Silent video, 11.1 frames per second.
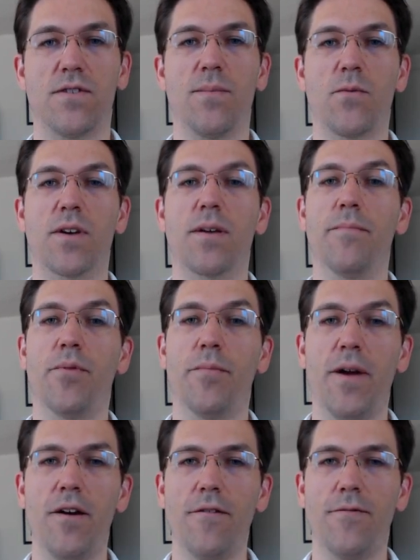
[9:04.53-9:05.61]
is something we can
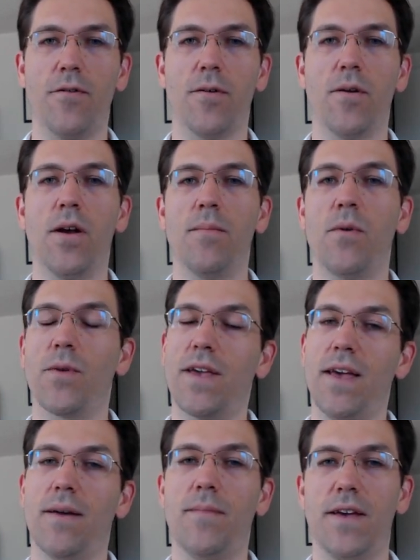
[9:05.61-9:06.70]
prepare for, but we
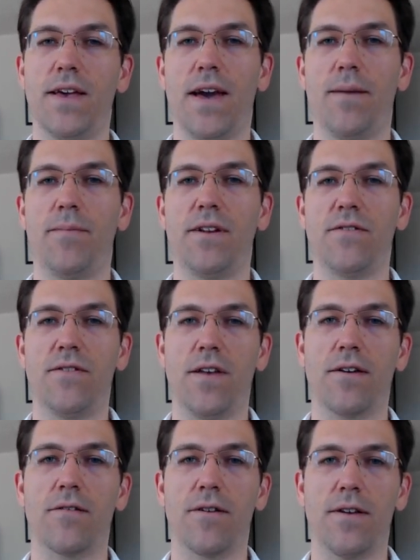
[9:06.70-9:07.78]
can't make happen. It's
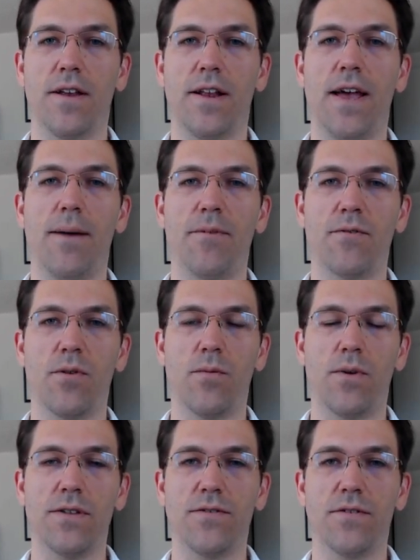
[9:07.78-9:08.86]
sacred, and it happens when it
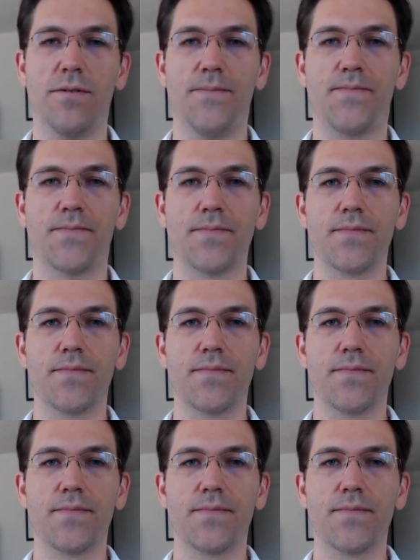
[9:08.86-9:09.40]
wants to.